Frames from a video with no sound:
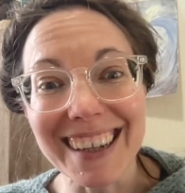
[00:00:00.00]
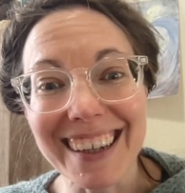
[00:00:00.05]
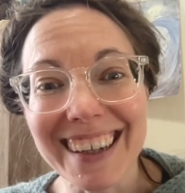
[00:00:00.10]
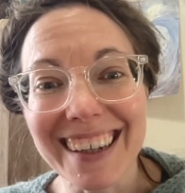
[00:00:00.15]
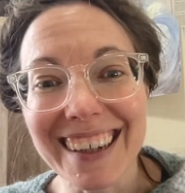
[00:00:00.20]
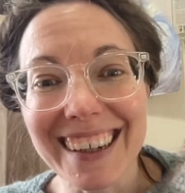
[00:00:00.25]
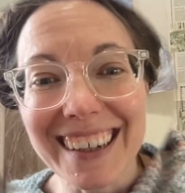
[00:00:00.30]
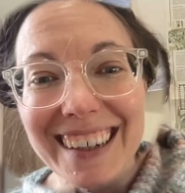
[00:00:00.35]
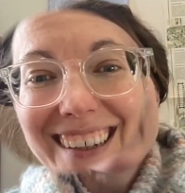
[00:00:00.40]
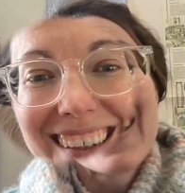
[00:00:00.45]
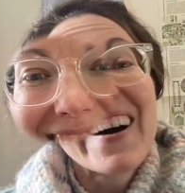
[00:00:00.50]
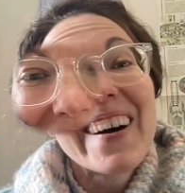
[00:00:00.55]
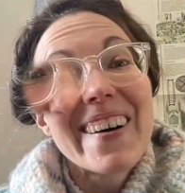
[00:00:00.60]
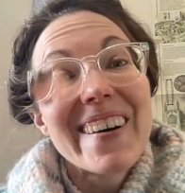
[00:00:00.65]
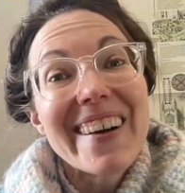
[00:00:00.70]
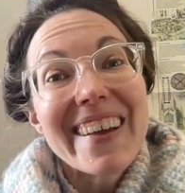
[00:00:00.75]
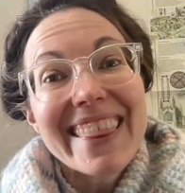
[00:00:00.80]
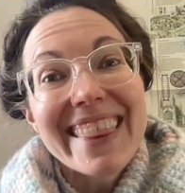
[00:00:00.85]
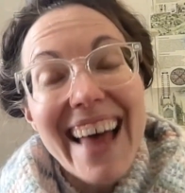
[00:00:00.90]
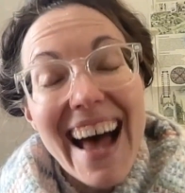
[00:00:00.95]

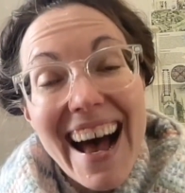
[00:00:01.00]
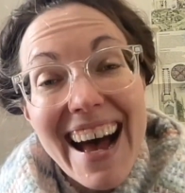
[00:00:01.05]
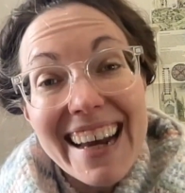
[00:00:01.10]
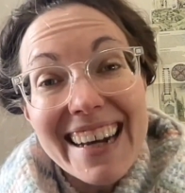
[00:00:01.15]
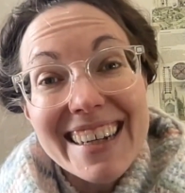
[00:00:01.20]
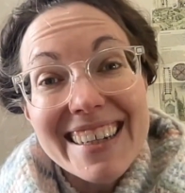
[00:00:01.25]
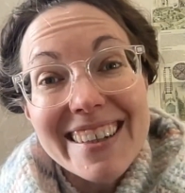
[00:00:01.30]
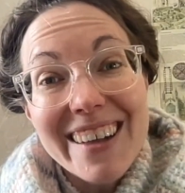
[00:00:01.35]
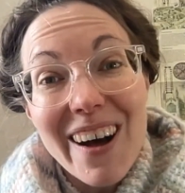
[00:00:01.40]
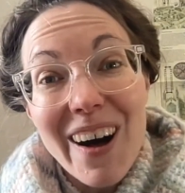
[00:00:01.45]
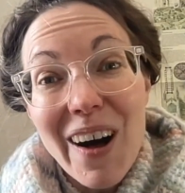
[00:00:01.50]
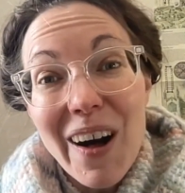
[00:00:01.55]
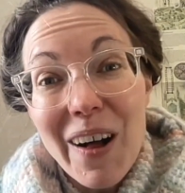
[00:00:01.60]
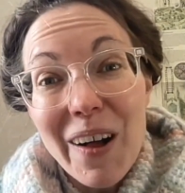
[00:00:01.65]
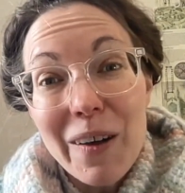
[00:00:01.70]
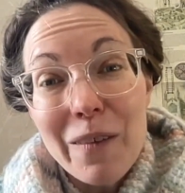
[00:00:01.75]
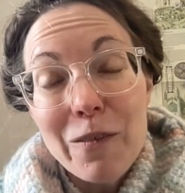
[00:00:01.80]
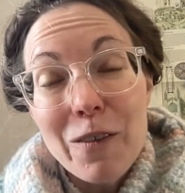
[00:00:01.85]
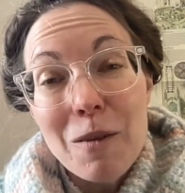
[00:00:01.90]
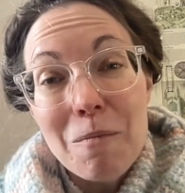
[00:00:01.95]
So that is
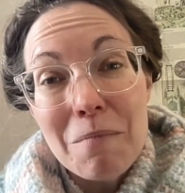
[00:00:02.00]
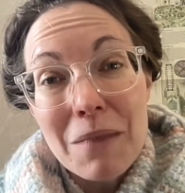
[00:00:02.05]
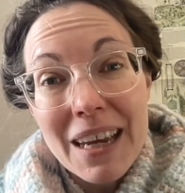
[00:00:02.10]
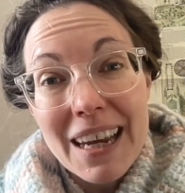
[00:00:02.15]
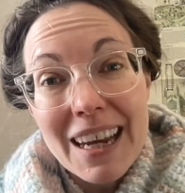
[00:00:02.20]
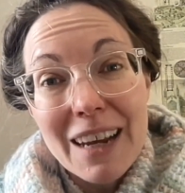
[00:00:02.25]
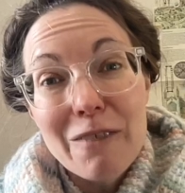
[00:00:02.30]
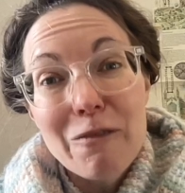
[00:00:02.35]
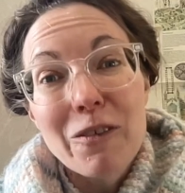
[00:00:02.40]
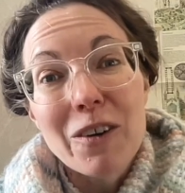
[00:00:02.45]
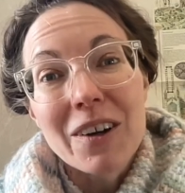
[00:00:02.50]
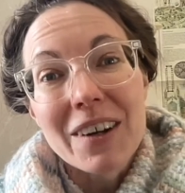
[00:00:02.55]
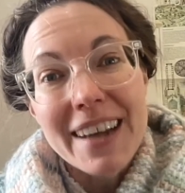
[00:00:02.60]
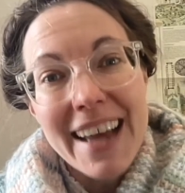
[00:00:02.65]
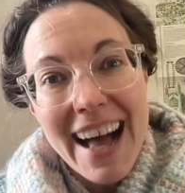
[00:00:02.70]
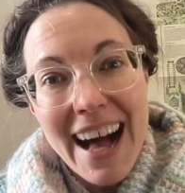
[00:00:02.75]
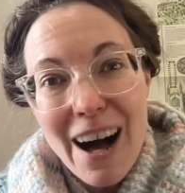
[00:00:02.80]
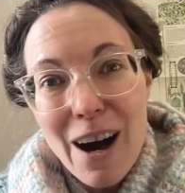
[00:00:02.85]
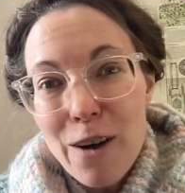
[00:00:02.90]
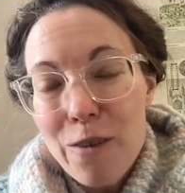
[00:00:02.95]
all from me for
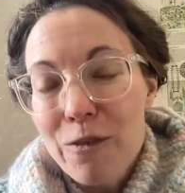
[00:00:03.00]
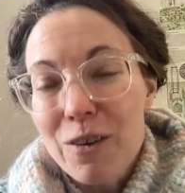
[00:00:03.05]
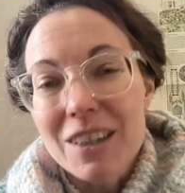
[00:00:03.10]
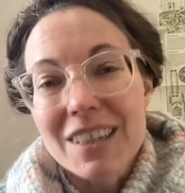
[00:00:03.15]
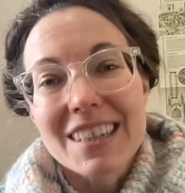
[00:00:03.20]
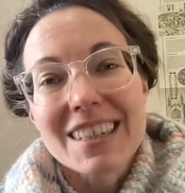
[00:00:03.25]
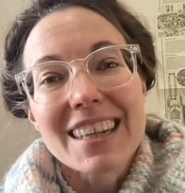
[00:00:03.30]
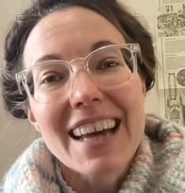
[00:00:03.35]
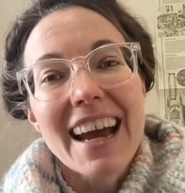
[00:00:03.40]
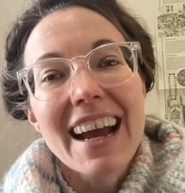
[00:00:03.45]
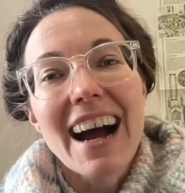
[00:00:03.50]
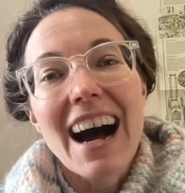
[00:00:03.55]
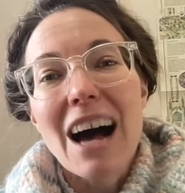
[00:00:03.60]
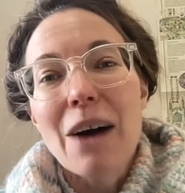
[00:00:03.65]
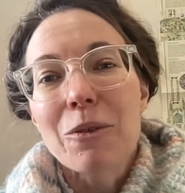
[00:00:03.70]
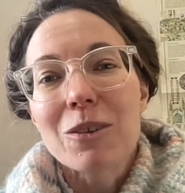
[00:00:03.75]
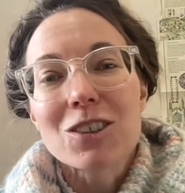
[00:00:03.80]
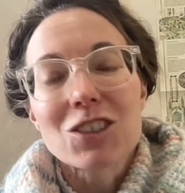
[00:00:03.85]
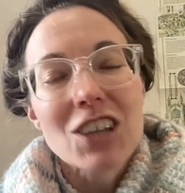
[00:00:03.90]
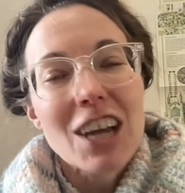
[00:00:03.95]
now. For today, I
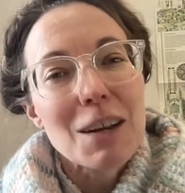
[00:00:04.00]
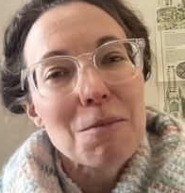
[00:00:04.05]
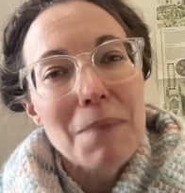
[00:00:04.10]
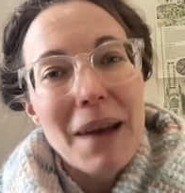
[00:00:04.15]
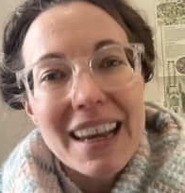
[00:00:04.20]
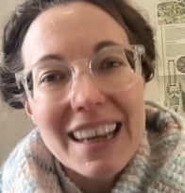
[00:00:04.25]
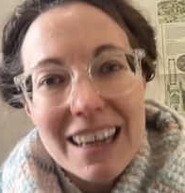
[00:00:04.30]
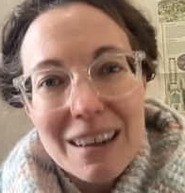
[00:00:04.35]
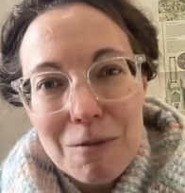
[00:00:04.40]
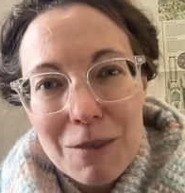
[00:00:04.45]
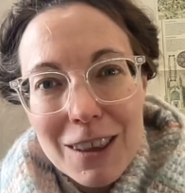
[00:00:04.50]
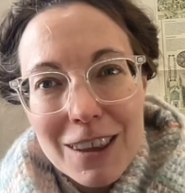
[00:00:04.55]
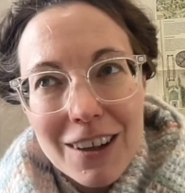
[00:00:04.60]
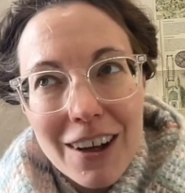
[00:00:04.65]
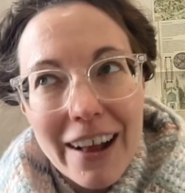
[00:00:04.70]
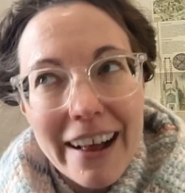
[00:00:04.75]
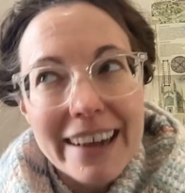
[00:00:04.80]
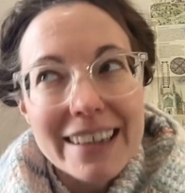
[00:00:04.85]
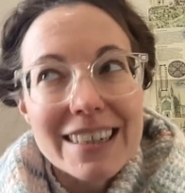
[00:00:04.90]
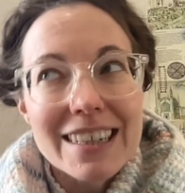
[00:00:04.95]
will check back in with
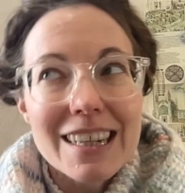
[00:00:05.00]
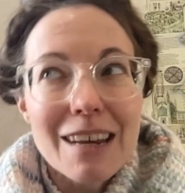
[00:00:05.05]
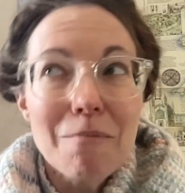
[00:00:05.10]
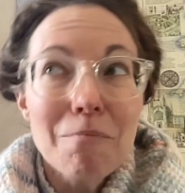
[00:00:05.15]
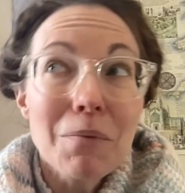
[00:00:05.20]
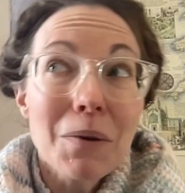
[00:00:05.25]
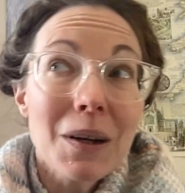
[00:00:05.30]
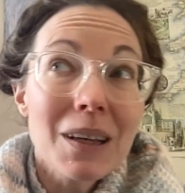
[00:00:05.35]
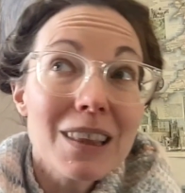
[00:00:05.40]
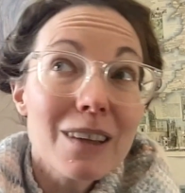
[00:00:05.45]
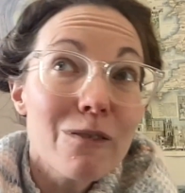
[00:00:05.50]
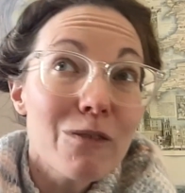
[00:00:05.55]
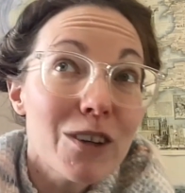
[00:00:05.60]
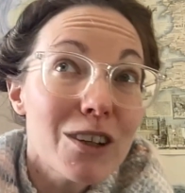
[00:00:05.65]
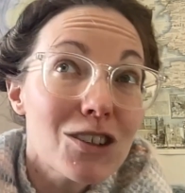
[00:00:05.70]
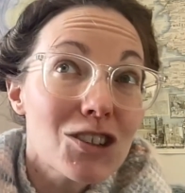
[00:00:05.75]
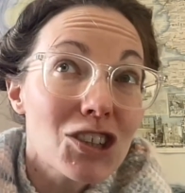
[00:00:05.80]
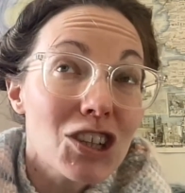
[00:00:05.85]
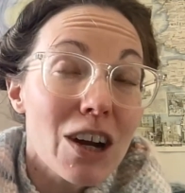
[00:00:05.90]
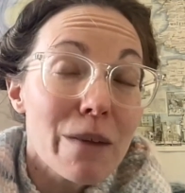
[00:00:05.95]
y'all at some point in the
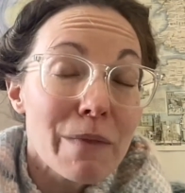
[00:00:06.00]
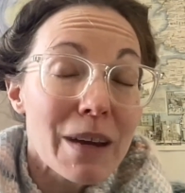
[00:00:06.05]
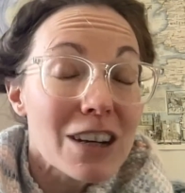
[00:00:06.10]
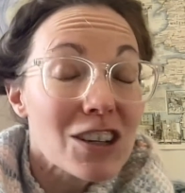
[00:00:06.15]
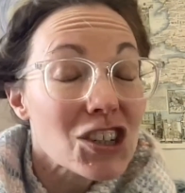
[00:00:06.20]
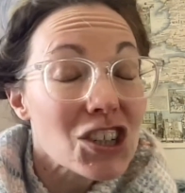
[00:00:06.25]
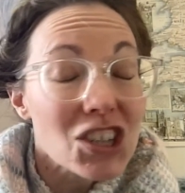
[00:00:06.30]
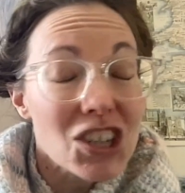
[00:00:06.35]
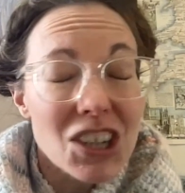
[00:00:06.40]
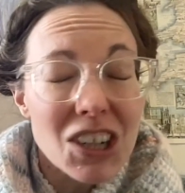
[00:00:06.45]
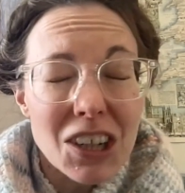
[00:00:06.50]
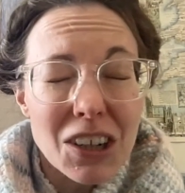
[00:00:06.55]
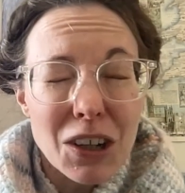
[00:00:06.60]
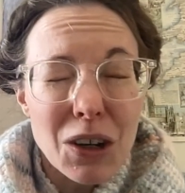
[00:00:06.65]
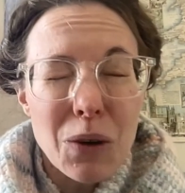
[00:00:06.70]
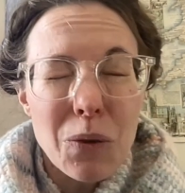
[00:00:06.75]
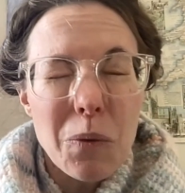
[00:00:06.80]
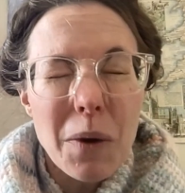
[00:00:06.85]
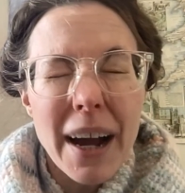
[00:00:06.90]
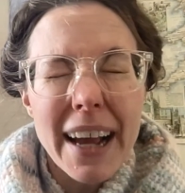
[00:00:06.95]
future. I'm not sure
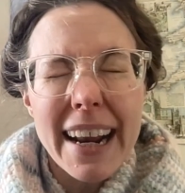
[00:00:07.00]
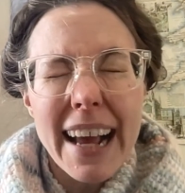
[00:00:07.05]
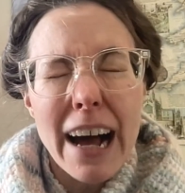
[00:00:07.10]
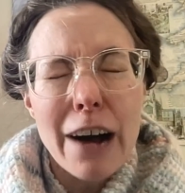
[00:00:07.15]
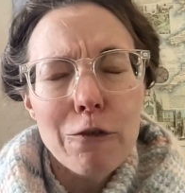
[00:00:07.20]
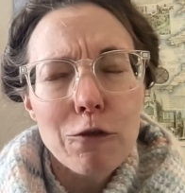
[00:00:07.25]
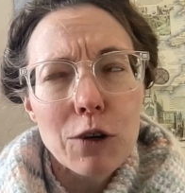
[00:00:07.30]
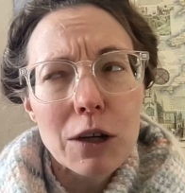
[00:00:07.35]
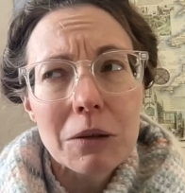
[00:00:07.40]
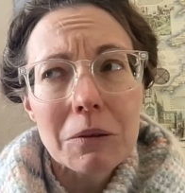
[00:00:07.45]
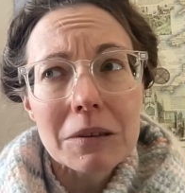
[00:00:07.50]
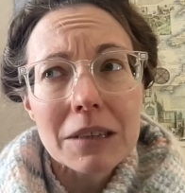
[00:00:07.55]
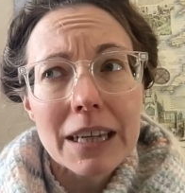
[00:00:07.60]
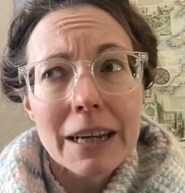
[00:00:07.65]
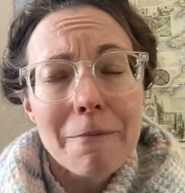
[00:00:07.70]
quite how frequently.